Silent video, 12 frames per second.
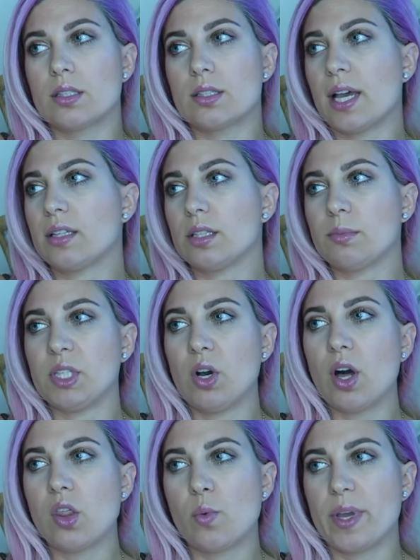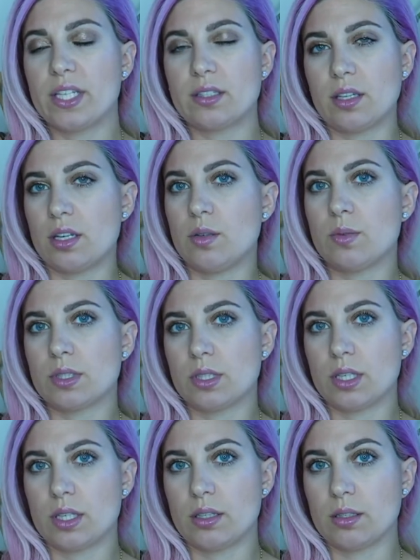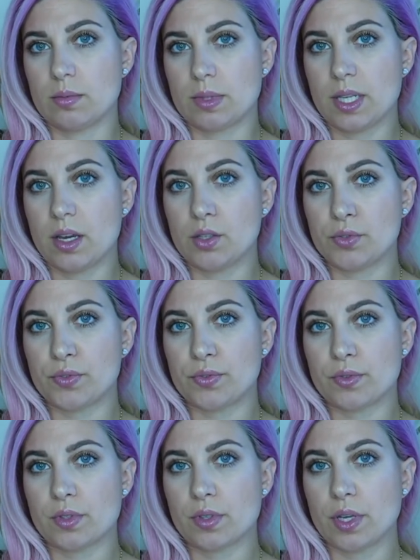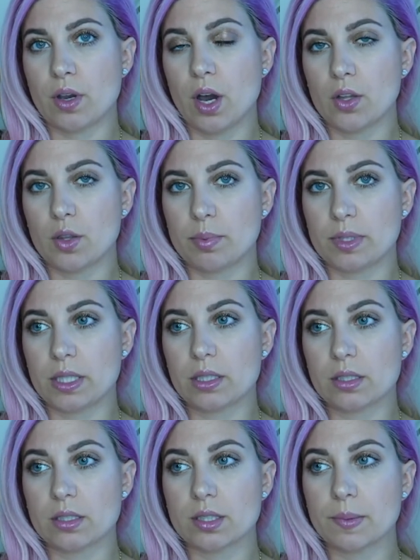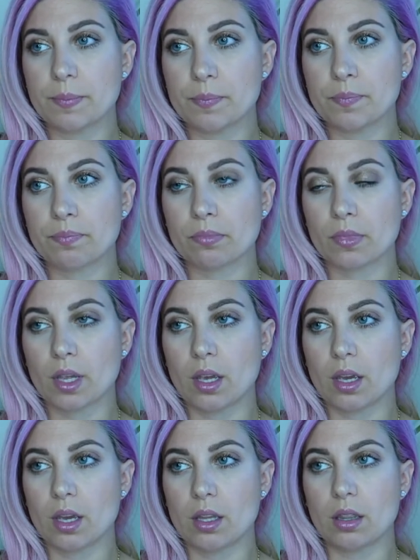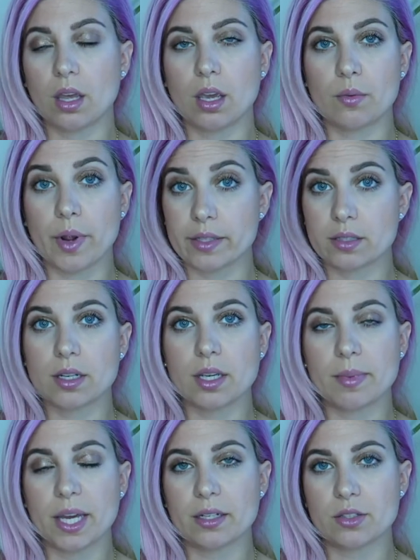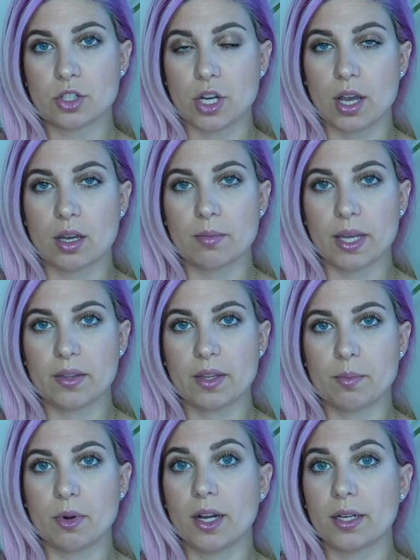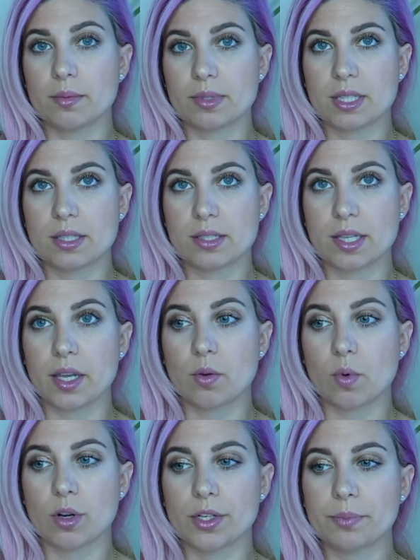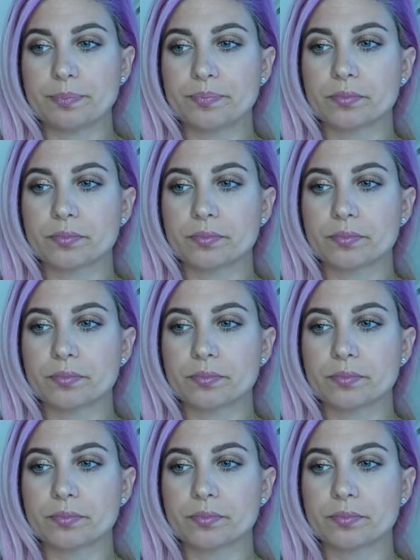telling me all the ways that he was going to kill himself. So I called the police, and they arrested him at his job, and they brought him to the psych ward.